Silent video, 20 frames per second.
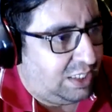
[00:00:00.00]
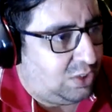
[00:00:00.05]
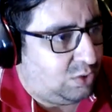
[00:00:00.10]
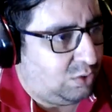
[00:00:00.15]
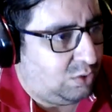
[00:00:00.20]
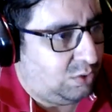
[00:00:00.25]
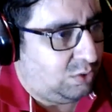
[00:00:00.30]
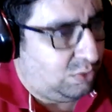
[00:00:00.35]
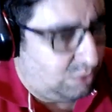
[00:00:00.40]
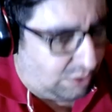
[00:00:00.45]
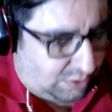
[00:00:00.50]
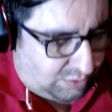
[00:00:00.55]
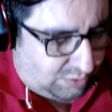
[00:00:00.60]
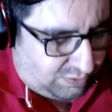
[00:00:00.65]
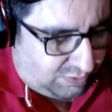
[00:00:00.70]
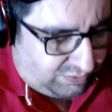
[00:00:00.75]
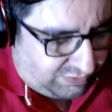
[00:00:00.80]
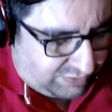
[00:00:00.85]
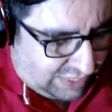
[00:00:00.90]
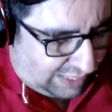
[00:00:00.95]

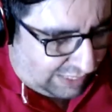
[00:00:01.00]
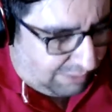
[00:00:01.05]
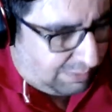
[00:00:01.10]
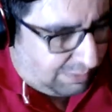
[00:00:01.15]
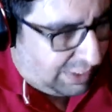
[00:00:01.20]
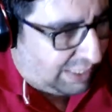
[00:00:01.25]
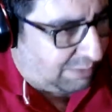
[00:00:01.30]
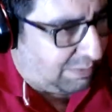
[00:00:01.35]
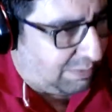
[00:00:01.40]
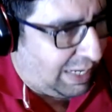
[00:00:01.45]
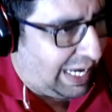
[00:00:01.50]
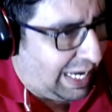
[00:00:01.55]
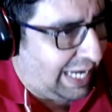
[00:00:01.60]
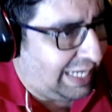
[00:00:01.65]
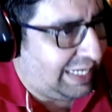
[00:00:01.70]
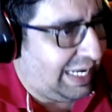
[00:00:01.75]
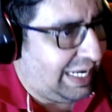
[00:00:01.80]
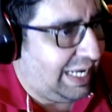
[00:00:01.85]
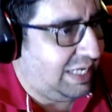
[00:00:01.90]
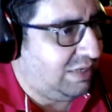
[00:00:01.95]
to coming
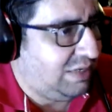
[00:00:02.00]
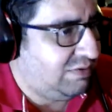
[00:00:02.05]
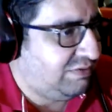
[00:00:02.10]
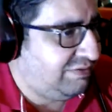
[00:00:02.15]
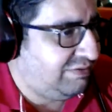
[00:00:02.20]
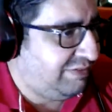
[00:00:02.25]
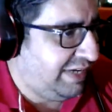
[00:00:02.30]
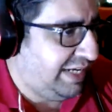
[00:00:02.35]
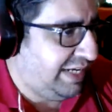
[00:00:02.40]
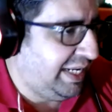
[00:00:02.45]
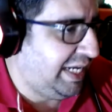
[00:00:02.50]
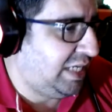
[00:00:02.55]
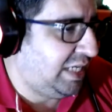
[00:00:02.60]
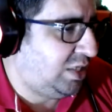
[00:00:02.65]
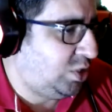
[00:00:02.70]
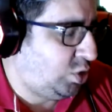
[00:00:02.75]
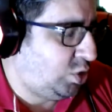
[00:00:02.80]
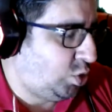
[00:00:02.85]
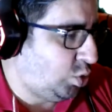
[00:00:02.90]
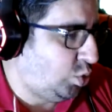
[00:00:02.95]
back and winning
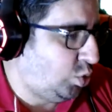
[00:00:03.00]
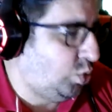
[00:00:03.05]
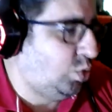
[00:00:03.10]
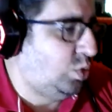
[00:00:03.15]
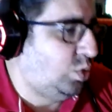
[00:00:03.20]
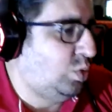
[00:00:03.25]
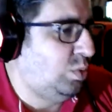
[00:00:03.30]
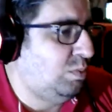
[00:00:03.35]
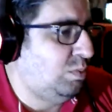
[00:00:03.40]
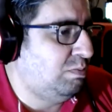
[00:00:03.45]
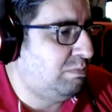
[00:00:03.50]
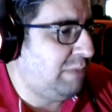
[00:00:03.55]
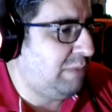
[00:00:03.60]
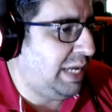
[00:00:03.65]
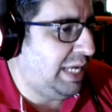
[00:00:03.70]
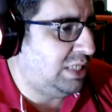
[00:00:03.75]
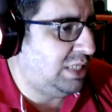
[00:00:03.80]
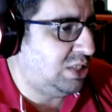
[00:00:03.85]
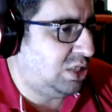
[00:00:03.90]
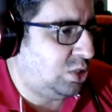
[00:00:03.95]
two
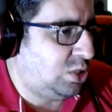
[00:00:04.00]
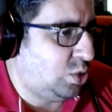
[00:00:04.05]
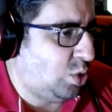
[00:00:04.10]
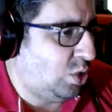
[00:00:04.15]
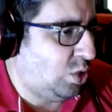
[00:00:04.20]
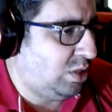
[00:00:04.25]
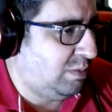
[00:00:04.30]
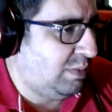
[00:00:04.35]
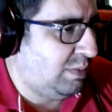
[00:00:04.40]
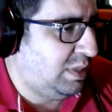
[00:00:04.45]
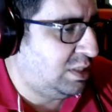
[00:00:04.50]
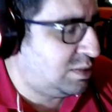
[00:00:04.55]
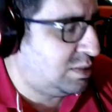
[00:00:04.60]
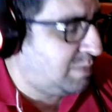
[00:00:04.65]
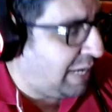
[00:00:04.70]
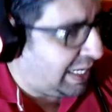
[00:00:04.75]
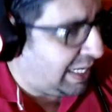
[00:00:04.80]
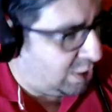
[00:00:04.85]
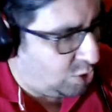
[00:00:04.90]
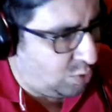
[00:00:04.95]
major tournaments
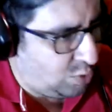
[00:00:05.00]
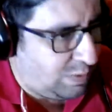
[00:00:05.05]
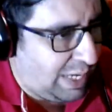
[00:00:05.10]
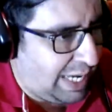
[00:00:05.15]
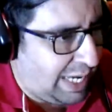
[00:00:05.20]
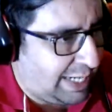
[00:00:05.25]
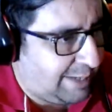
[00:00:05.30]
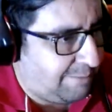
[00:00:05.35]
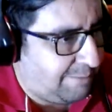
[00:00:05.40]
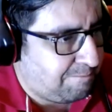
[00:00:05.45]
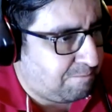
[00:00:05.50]
back to back.